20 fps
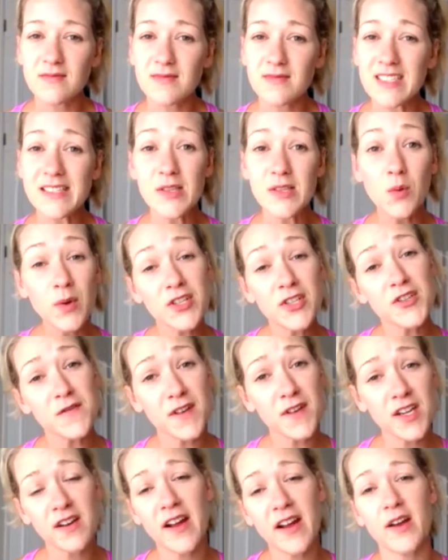So once you
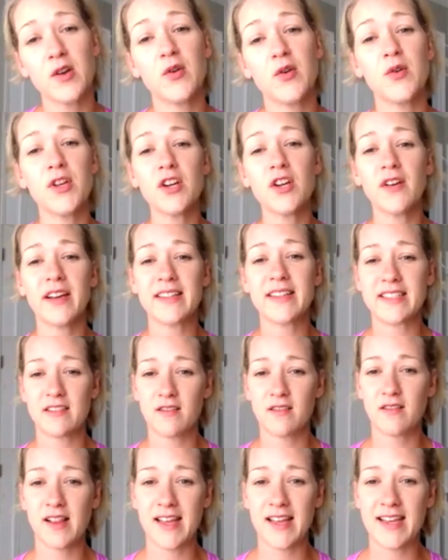figure out who your ideal
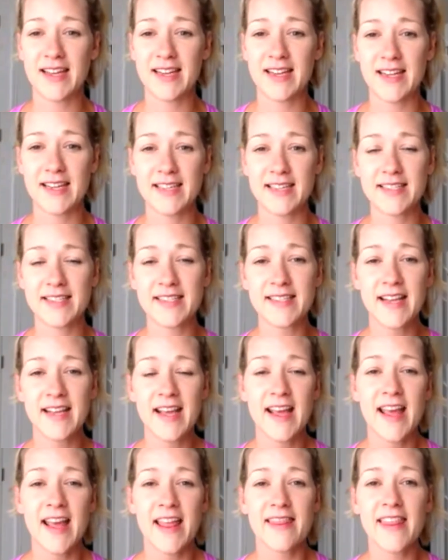client is,
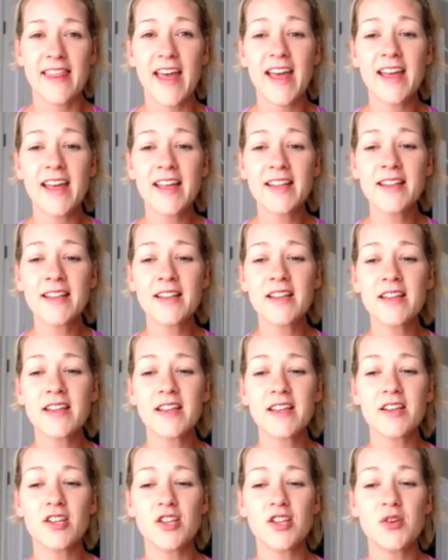
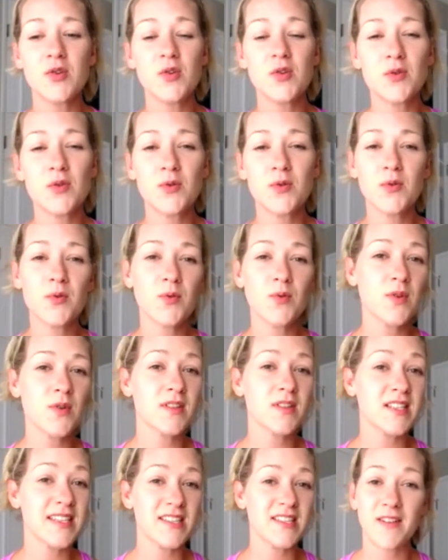then you will
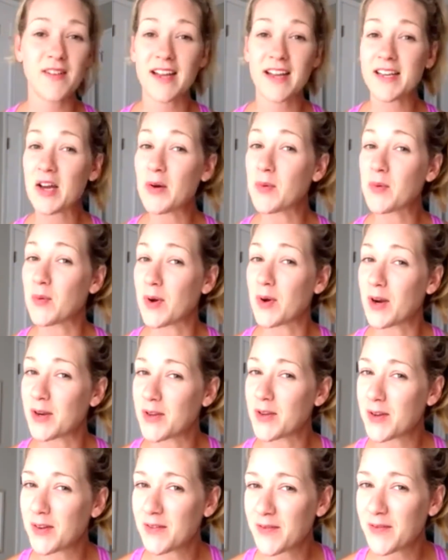need to find out where
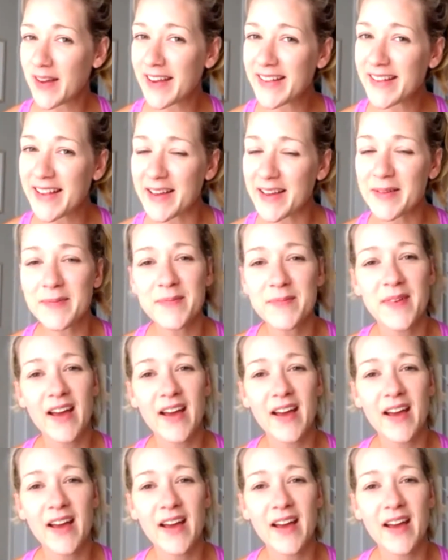you can find them.